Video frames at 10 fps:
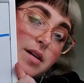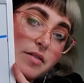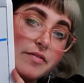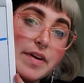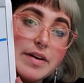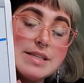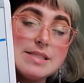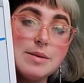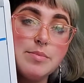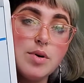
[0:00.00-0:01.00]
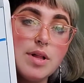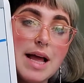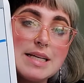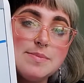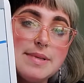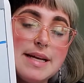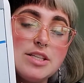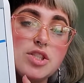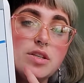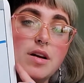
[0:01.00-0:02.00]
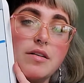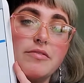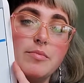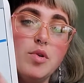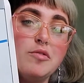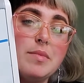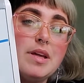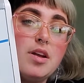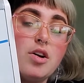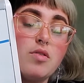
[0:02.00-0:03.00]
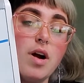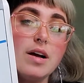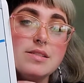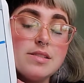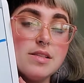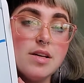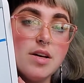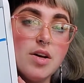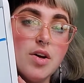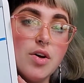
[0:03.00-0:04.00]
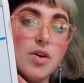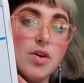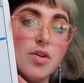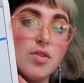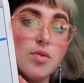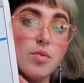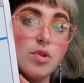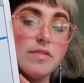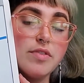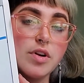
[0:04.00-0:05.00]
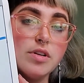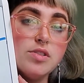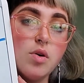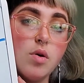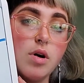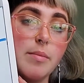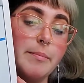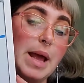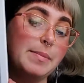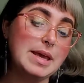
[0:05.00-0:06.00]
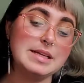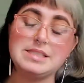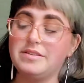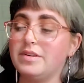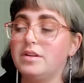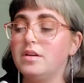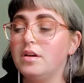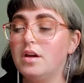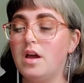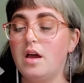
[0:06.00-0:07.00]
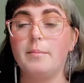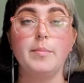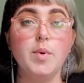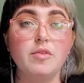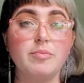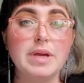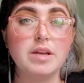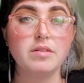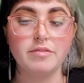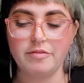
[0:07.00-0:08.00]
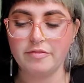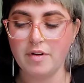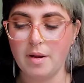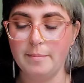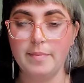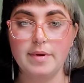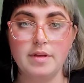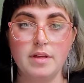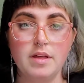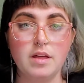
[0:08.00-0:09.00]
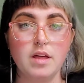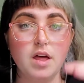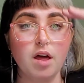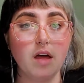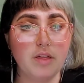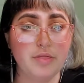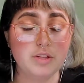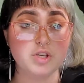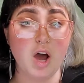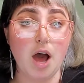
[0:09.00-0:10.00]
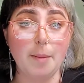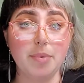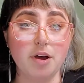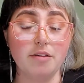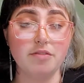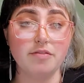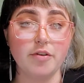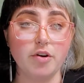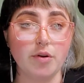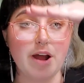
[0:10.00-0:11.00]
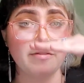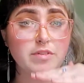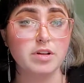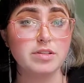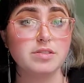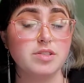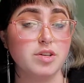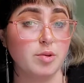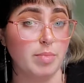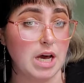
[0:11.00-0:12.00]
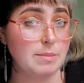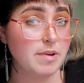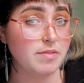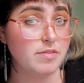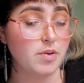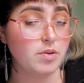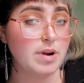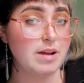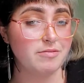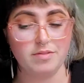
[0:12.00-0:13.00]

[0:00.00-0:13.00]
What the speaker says: very simple explanation of movement across the rule of thirds, or maybe it's even movement from the top of the photograph to the bottom of the photograph.